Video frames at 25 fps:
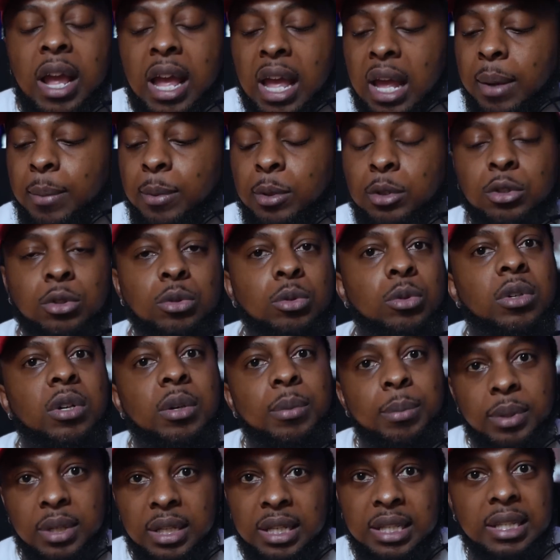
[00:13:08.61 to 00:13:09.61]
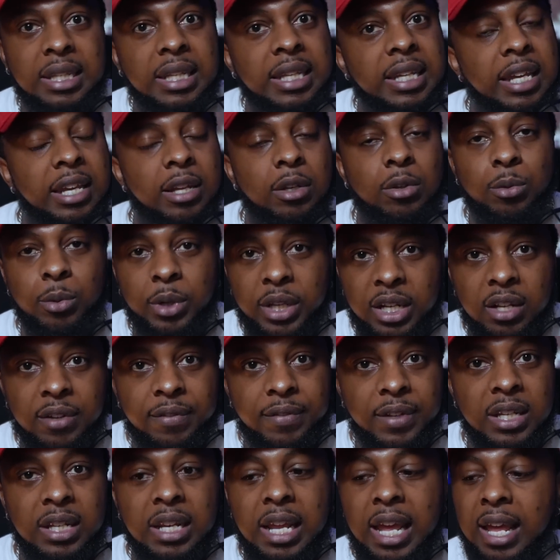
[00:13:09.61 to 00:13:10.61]
able to completely get rid of
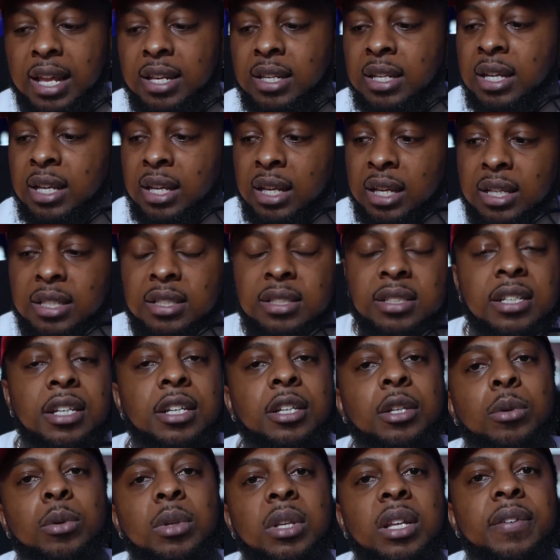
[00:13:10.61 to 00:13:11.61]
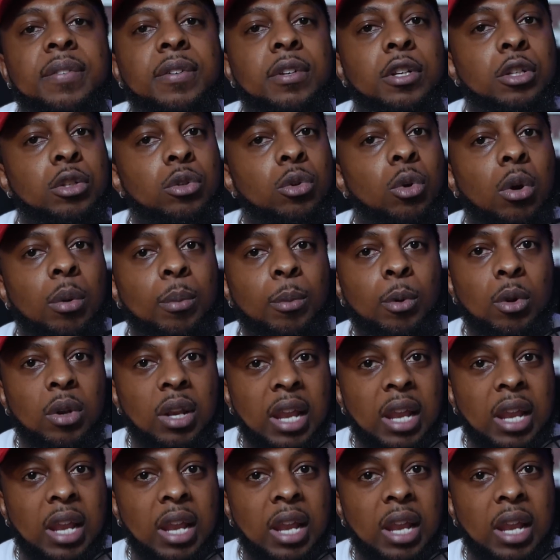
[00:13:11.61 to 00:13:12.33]
it and continue living a normal